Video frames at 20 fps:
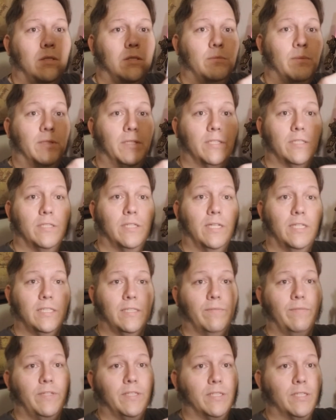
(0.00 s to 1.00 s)
about the size
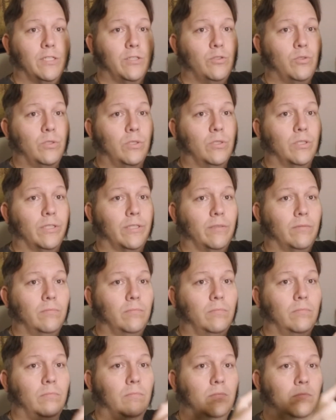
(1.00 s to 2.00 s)
of this controller.
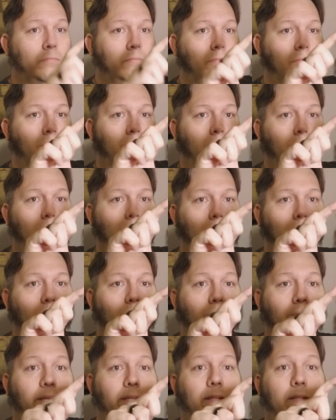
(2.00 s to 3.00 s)

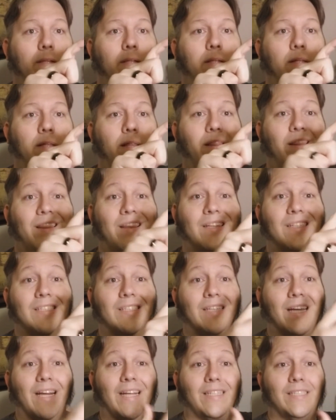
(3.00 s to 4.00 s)
Only this
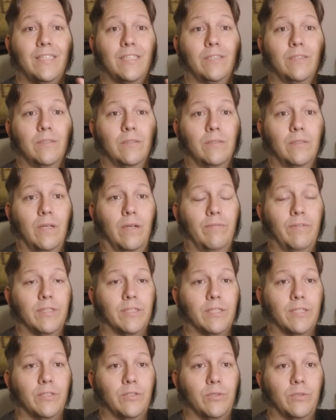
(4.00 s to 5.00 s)
size of
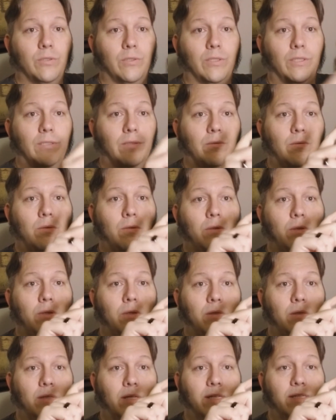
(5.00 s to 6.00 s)
this controller.
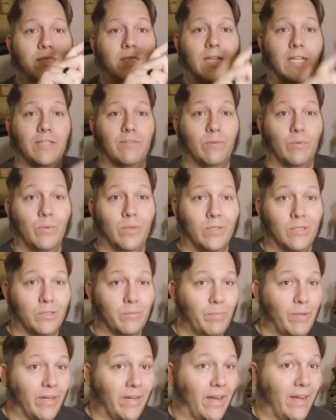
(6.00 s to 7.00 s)
Like the size of one of
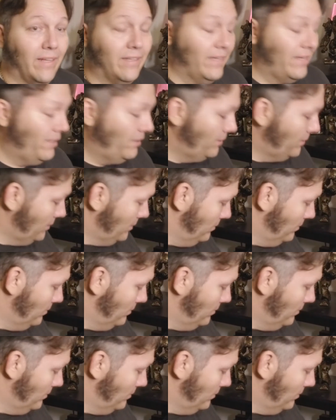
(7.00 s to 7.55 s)
those big highlighters.